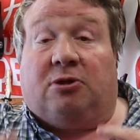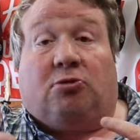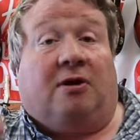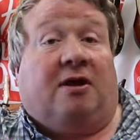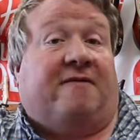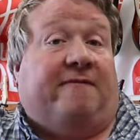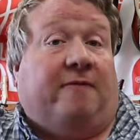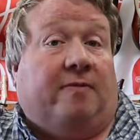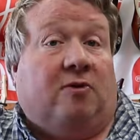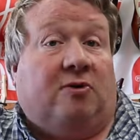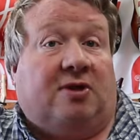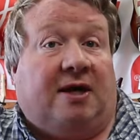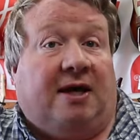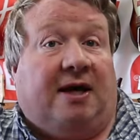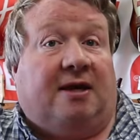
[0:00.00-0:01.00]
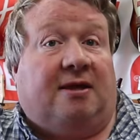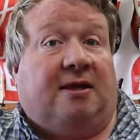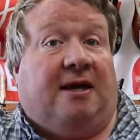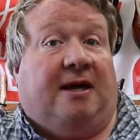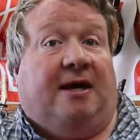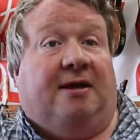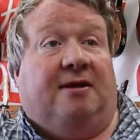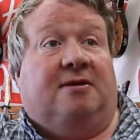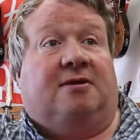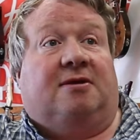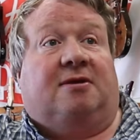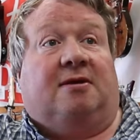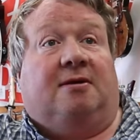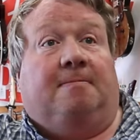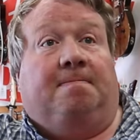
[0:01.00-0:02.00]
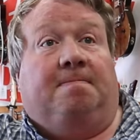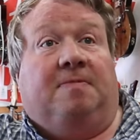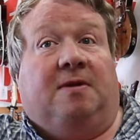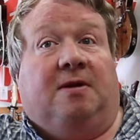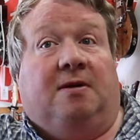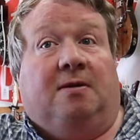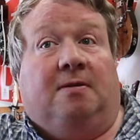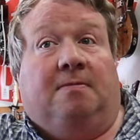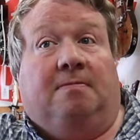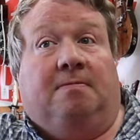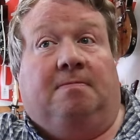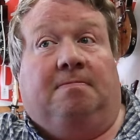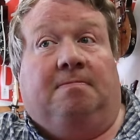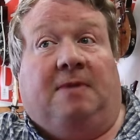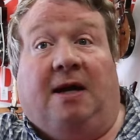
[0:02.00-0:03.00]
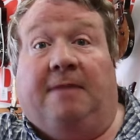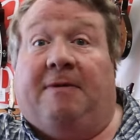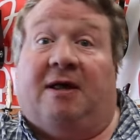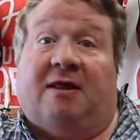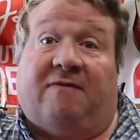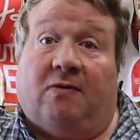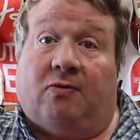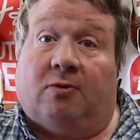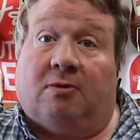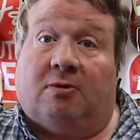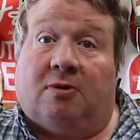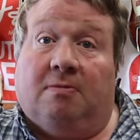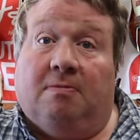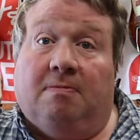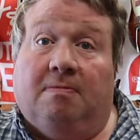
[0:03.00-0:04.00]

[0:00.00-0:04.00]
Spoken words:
transformers act as high pass filters.